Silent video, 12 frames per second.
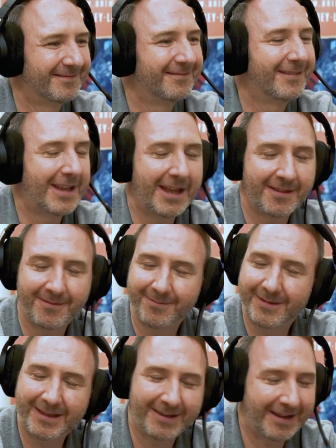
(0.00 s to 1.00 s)
in general. Then
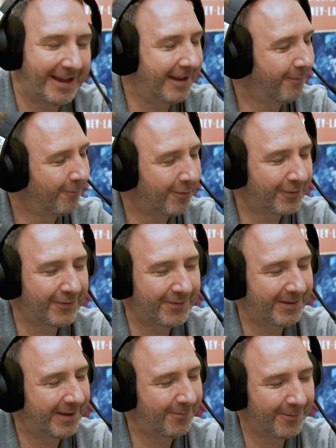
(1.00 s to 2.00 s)
then yeah, it
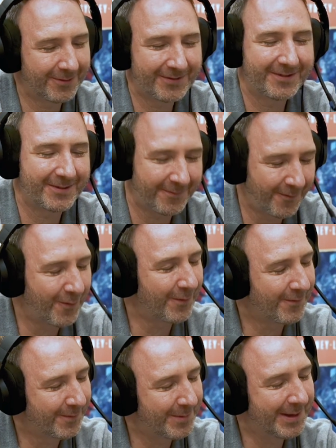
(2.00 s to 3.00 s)
works it works as a four
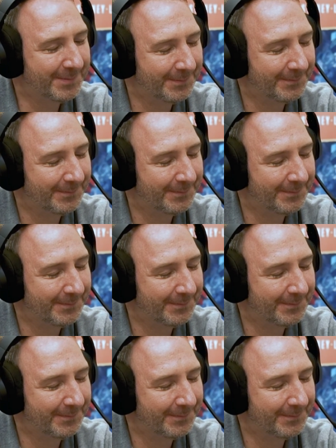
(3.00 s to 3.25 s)
for me.